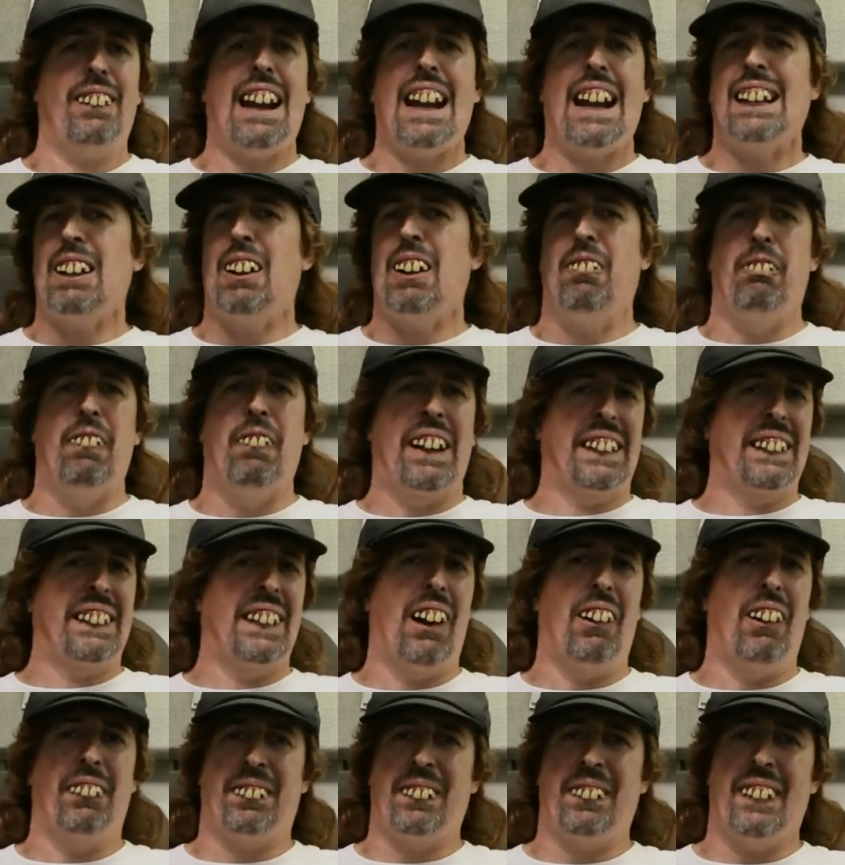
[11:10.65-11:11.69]
that don't mean
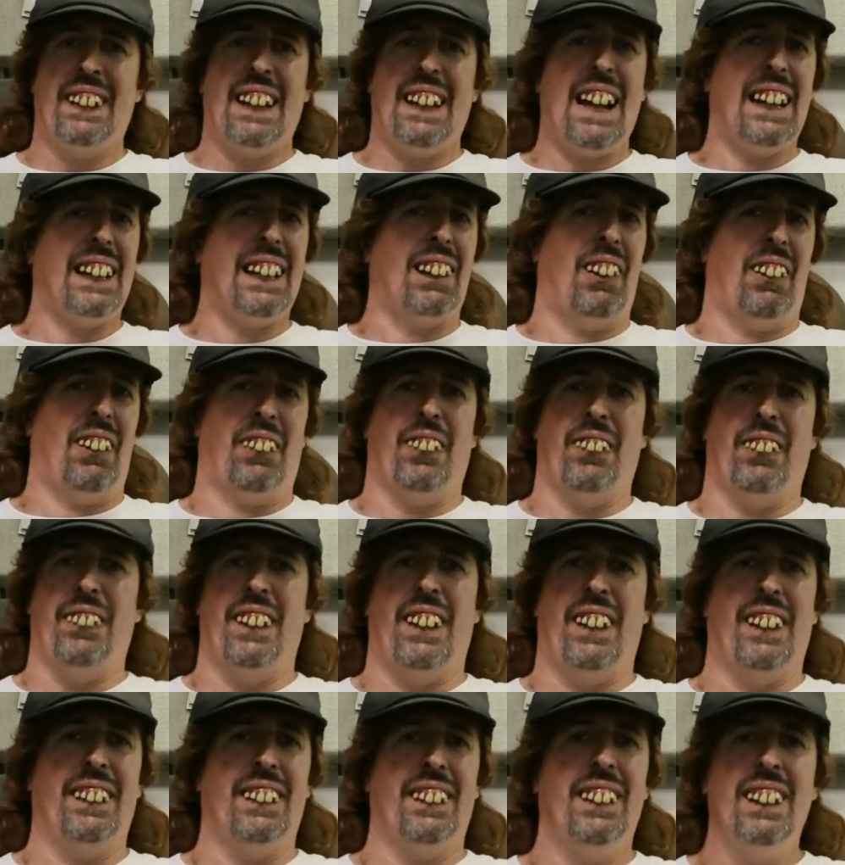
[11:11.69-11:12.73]
nothing. It ain't gonna hurt
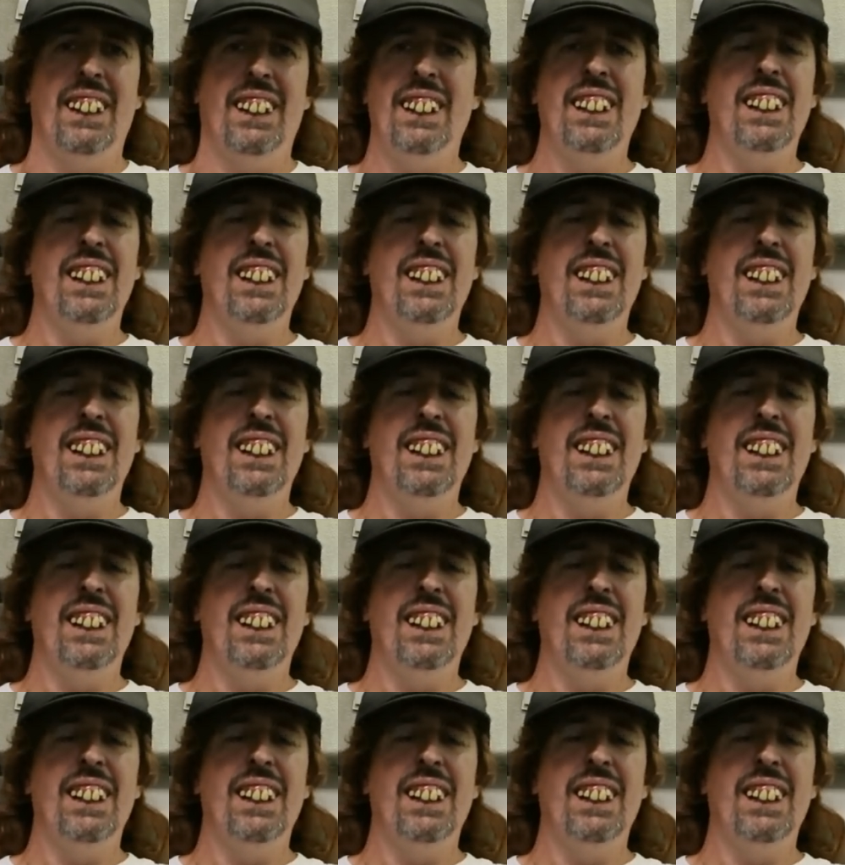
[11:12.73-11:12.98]
nothing.